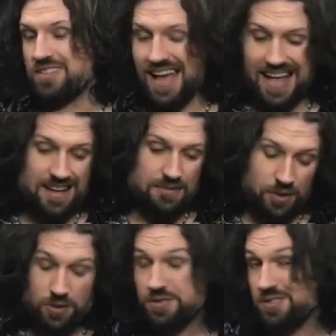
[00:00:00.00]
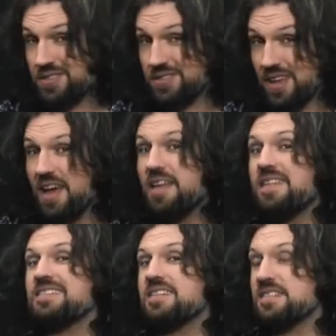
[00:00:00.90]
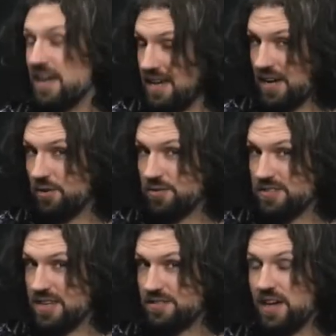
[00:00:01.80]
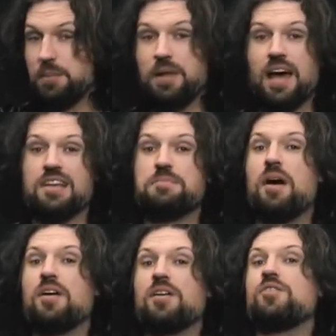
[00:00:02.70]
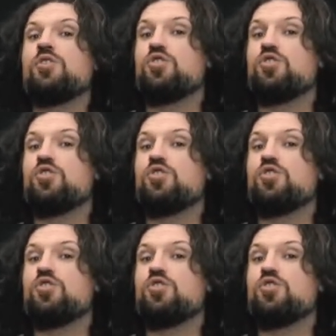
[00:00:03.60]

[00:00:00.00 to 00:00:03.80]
And of course, this entire course is available as part of your